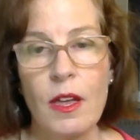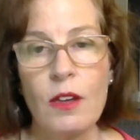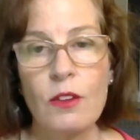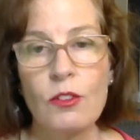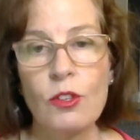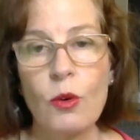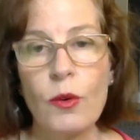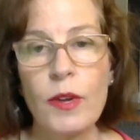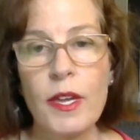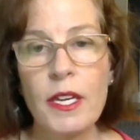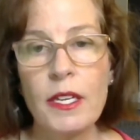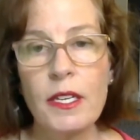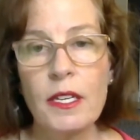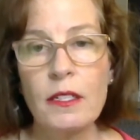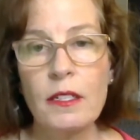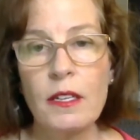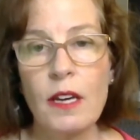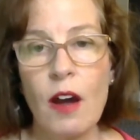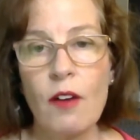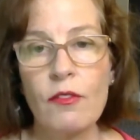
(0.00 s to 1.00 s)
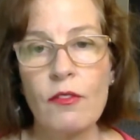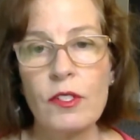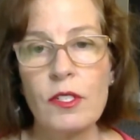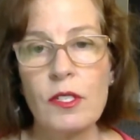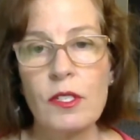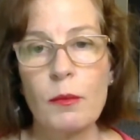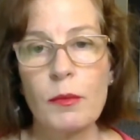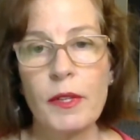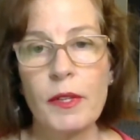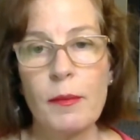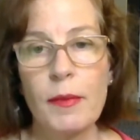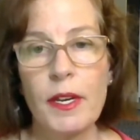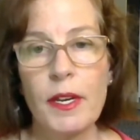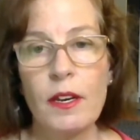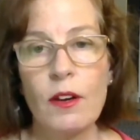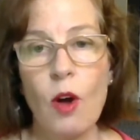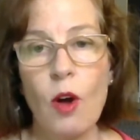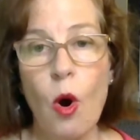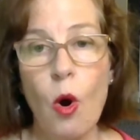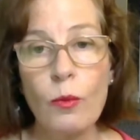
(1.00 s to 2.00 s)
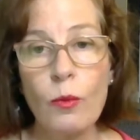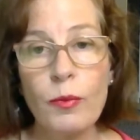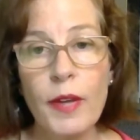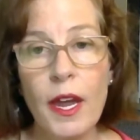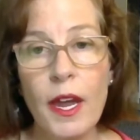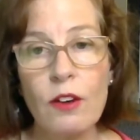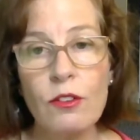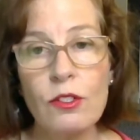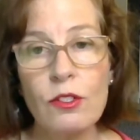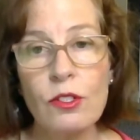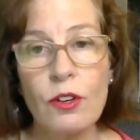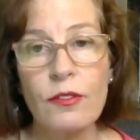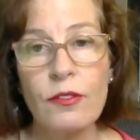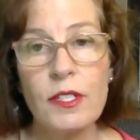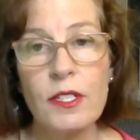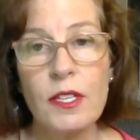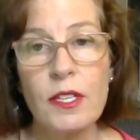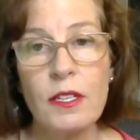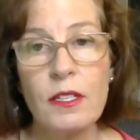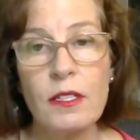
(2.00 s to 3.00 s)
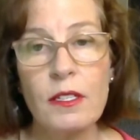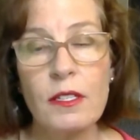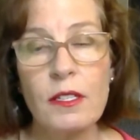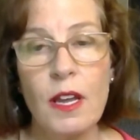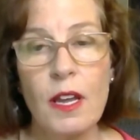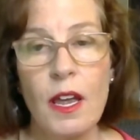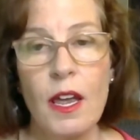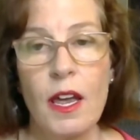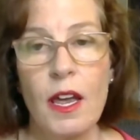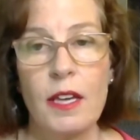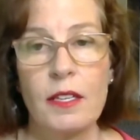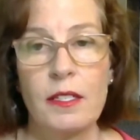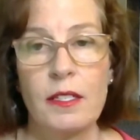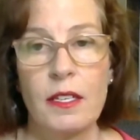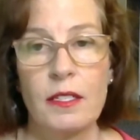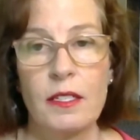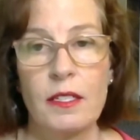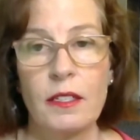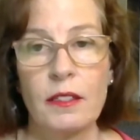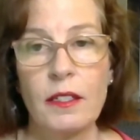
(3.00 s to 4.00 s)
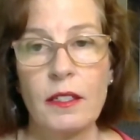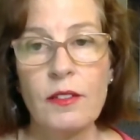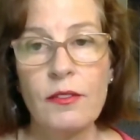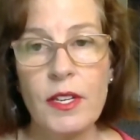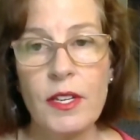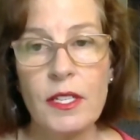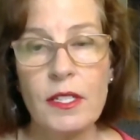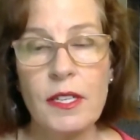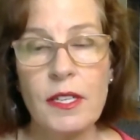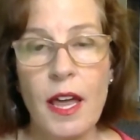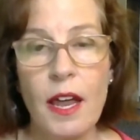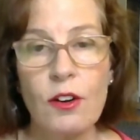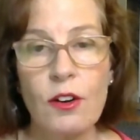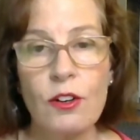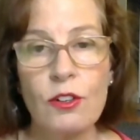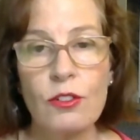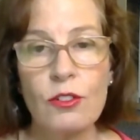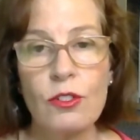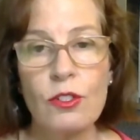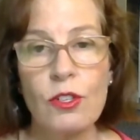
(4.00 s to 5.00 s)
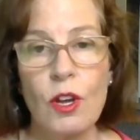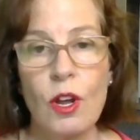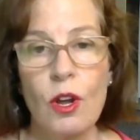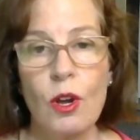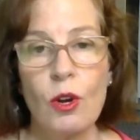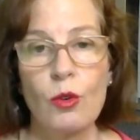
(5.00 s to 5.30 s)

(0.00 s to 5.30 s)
So it can cover some limited home care services, assisted living centers,